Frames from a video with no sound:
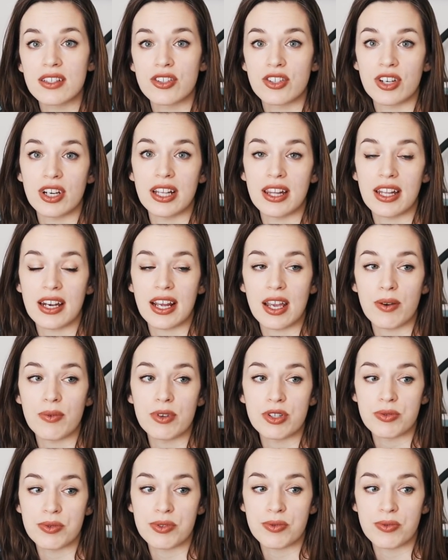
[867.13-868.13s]
during the night,
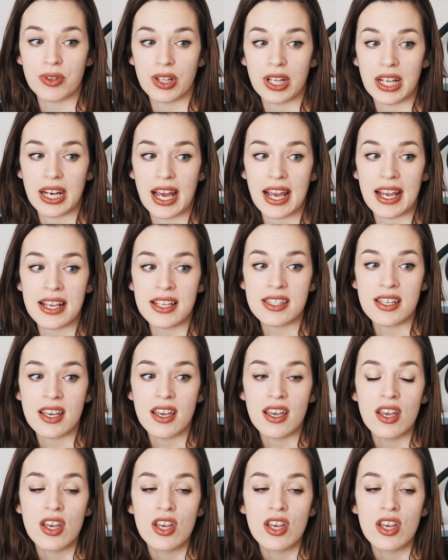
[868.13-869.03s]
which was really nice.